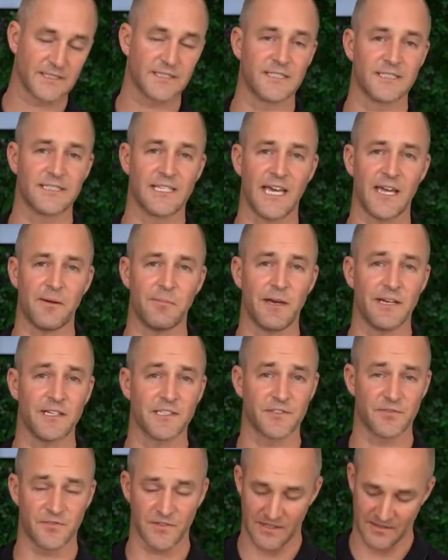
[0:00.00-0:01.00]
the tamp head
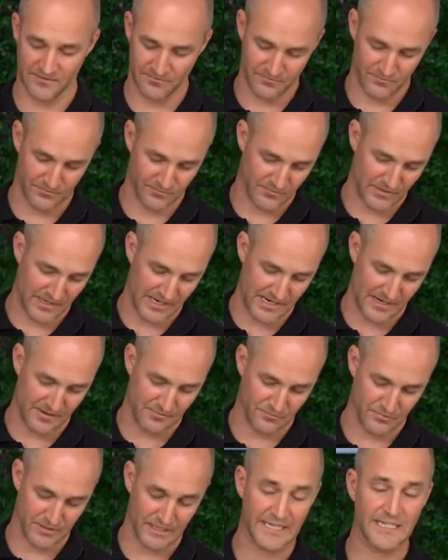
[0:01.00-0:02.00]
is
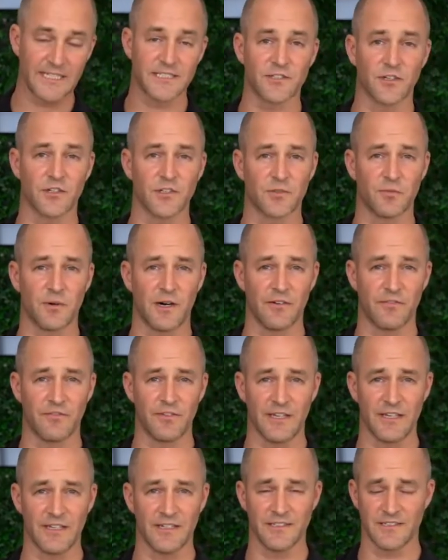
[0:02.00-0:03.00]
released onto our
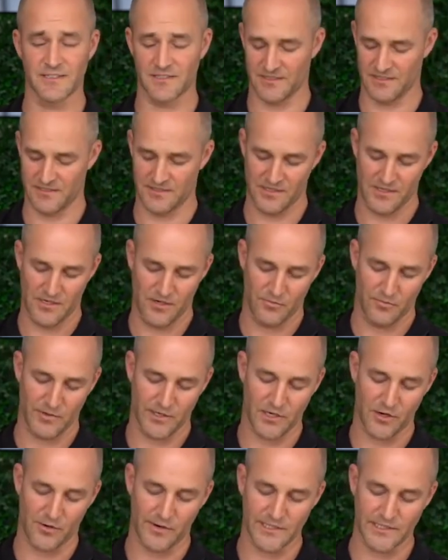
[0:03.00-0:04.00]
fingers, we're
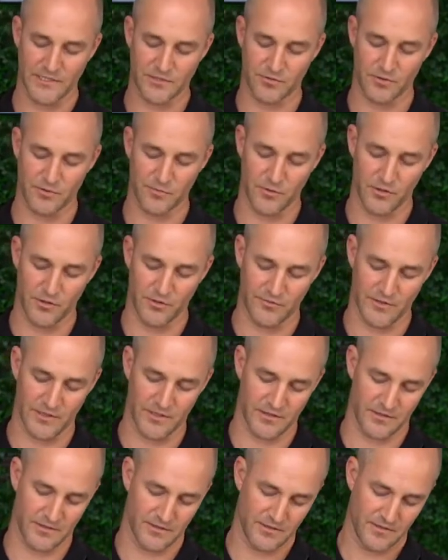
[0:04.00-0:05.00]
going to remove
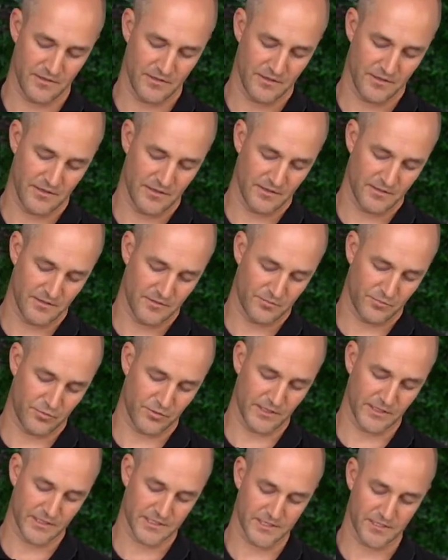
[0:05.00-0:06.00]
it,
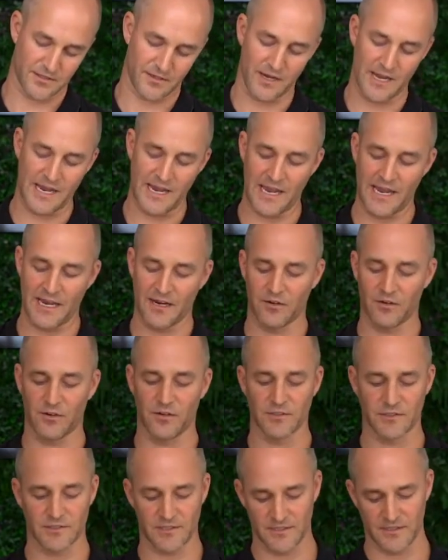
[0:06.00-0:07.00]
putting a slight angle
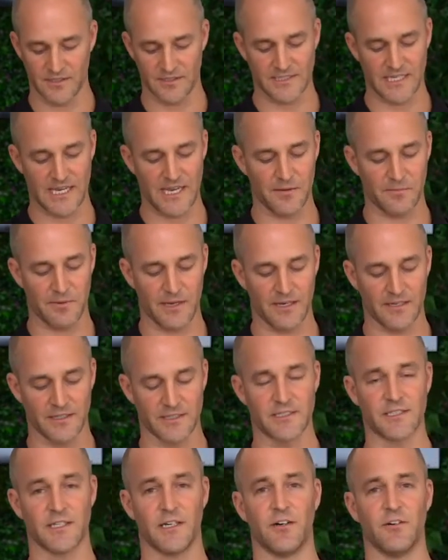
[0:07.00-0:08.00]
onto the tamp head
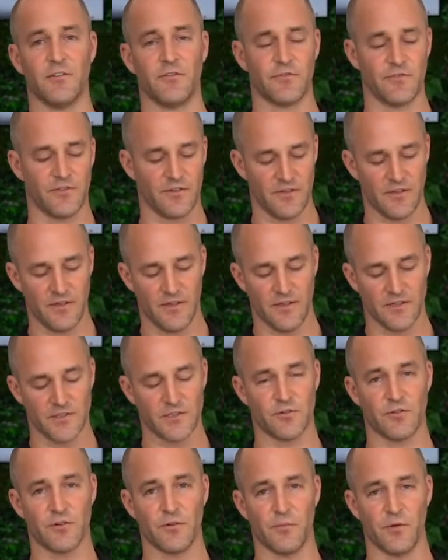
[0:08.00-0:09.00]
itself
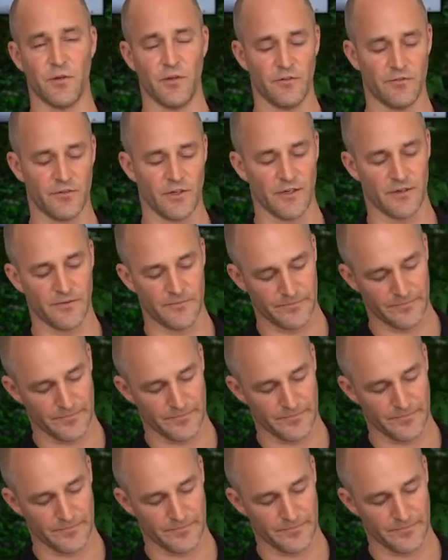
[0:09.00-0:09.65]
to remove it.